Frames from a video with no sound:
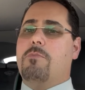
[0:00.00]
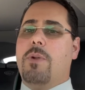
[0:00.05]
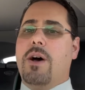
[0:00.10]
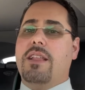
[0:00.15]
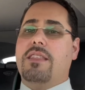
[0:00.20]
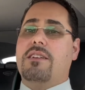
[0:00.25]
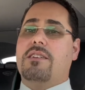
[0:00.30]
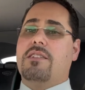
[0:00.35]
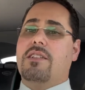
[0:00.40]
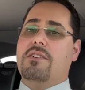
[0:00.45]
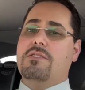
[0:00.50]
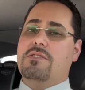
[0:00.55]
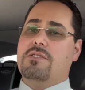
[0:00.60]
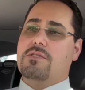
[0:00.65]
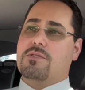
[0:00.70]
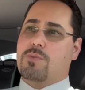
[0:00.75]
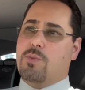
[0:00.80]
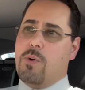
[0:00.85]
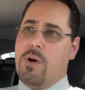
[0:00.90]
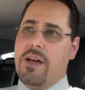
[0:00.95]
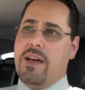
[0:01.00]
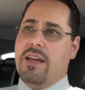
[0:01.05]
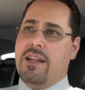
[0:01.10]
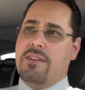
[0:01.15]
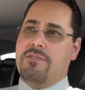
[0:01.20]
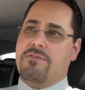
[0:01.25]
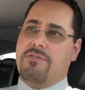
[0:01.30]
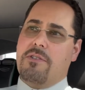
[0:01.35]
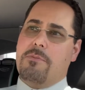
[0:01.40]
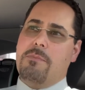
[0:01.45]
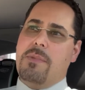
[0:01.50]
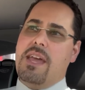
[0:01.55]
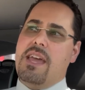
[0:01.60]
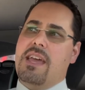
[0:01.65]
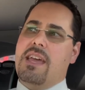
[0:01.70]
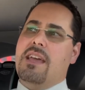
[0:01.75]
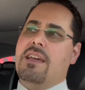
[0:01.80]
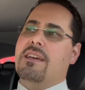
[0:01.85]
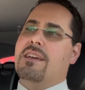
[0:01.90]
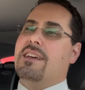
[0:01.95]
But the closest one for
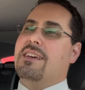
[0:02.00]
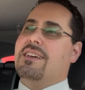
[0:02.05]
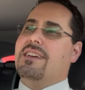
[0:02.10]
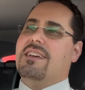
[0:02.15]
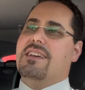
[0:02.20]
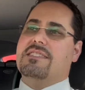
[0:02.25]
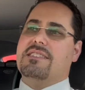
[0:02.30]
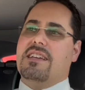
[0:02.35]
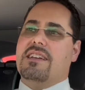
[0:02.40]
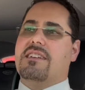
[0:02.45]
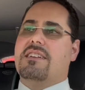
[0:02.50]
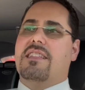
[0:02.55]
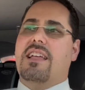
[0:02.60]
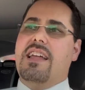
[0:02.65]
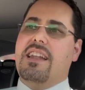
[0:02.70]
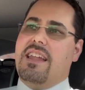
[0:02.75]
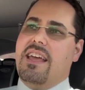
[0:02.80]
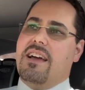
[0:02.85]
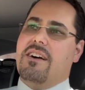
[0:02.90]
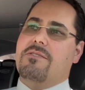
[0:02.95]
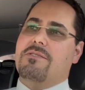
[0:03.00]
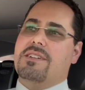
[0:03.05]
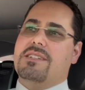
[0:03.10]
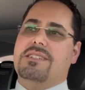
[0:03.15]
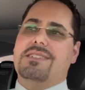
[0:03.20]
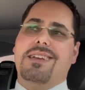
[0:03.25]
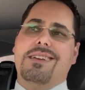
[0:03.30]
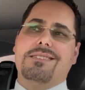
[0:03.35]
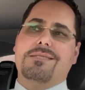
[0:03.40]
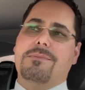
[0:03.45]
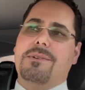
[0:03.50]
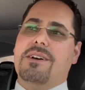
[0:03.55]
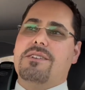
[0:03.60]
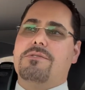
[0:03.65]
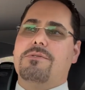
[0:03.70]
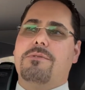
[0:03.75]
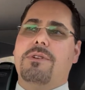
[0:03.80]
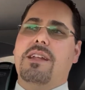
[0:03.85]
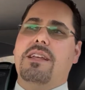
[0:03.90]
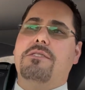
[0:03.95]
me is in Glendale, which takes about
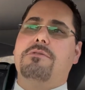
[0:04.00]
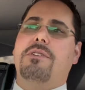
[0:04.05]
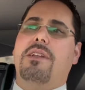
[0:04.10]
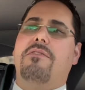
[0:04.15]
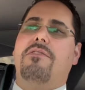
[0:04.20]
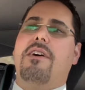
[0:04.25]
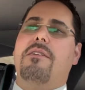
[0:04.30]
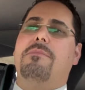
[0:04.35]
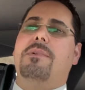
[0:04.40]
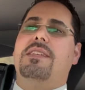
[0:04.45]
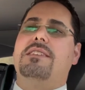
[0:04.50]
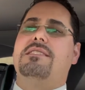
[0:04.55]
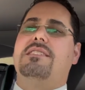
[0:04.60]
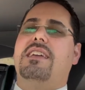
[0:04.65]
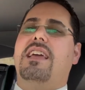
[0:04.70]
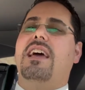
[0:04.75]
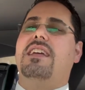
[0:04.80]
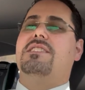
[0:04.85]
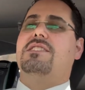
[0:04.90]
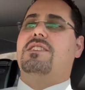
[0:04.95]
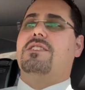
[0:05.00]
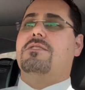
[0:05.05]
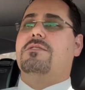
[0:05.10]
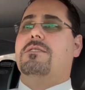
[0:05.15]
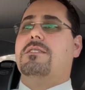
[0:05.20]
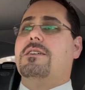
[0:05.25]
20-25 minutes to get to.